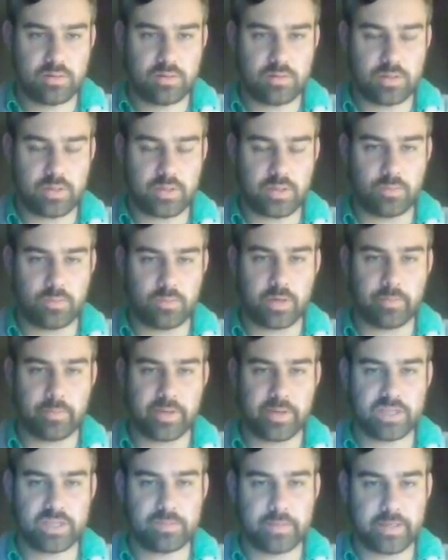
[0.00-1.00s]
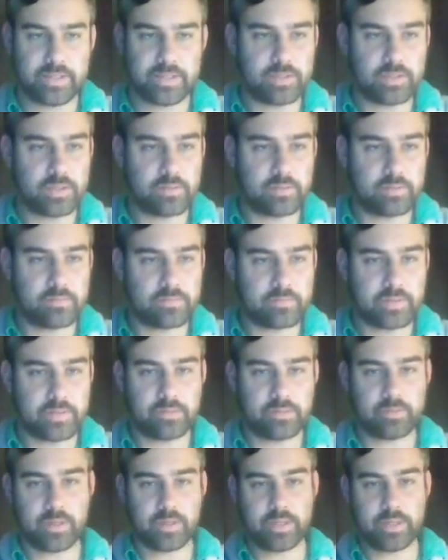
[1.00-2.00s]
like, what am I expecting if I
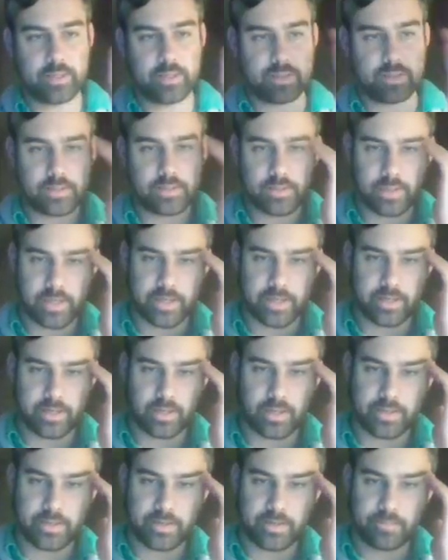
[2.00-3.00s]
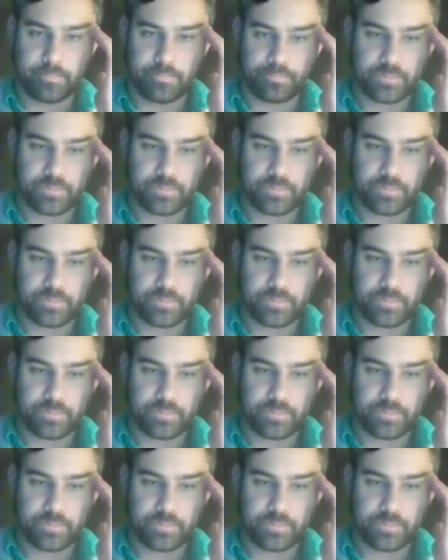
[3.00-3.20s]
don't get this? Yeah, I got there.